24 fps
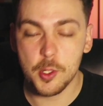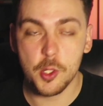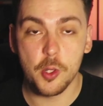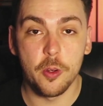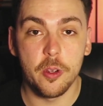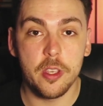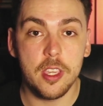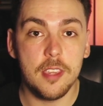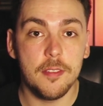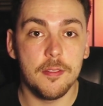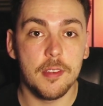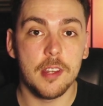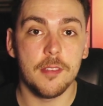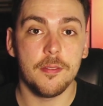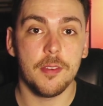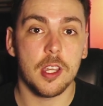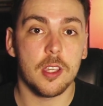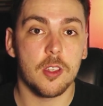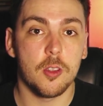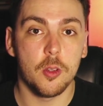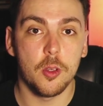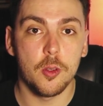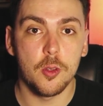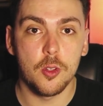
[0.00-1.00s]
sure even if
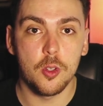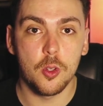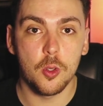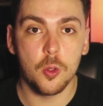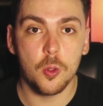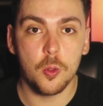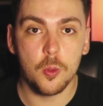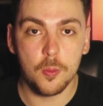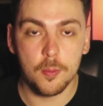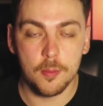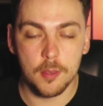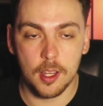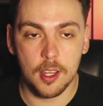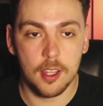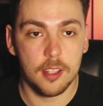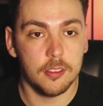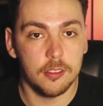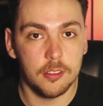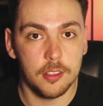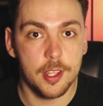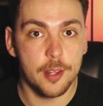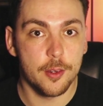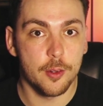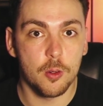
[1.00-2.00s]
I could do
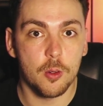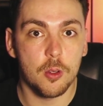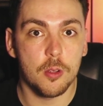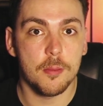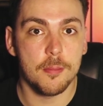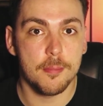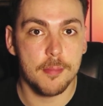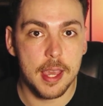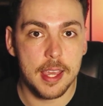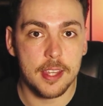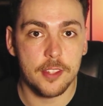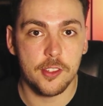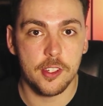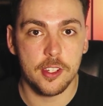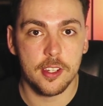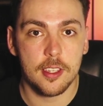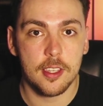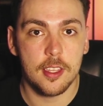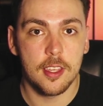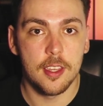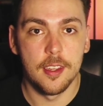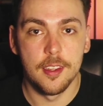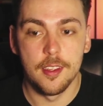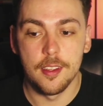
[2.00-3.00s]
literal
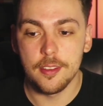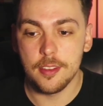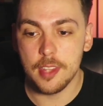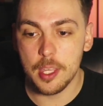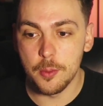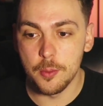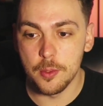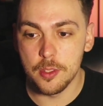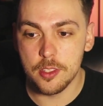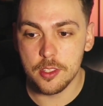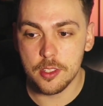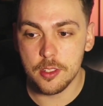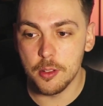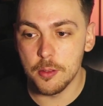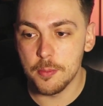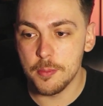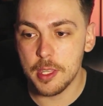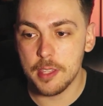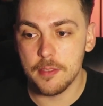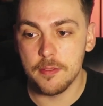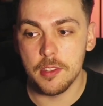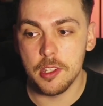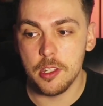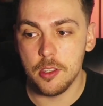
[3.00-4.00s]
magic, they would still
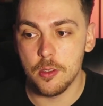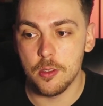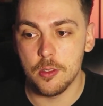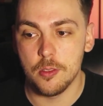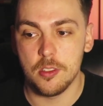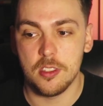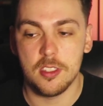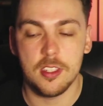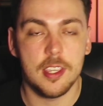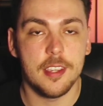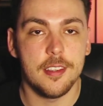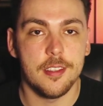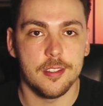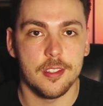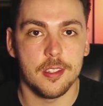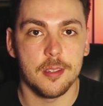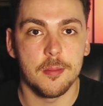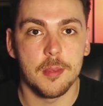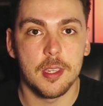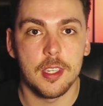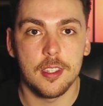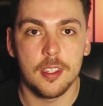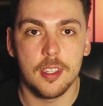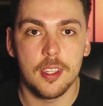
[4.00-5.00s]
make videos teasing
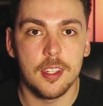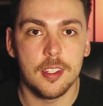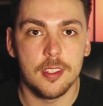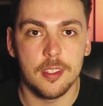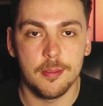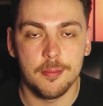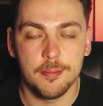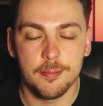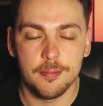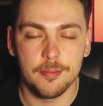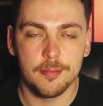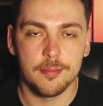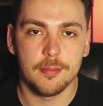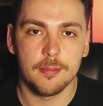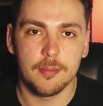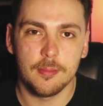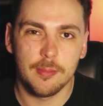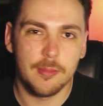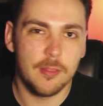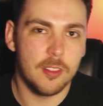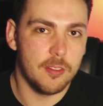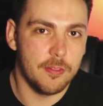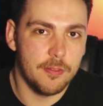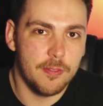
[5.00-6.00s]
me, and
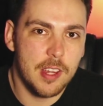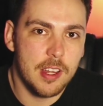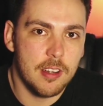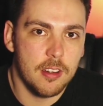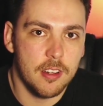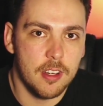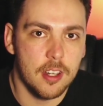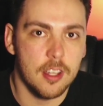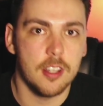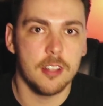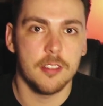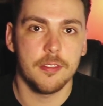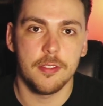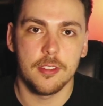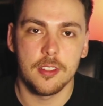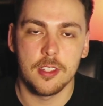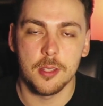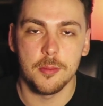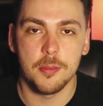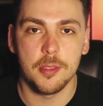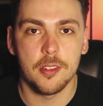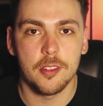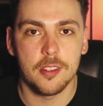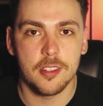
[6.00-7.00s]
fair enough,
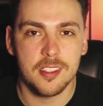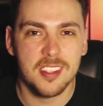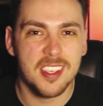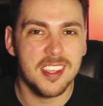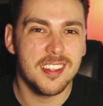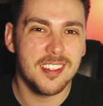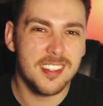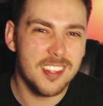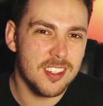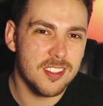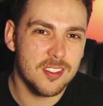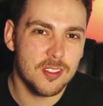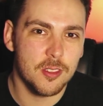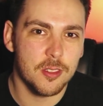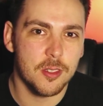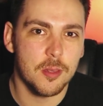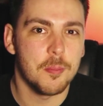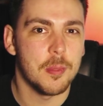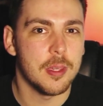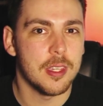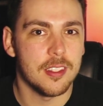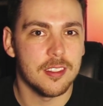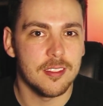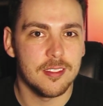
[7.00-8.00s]
to be honest. It does look
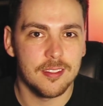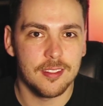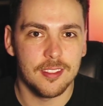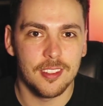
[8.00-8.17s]
a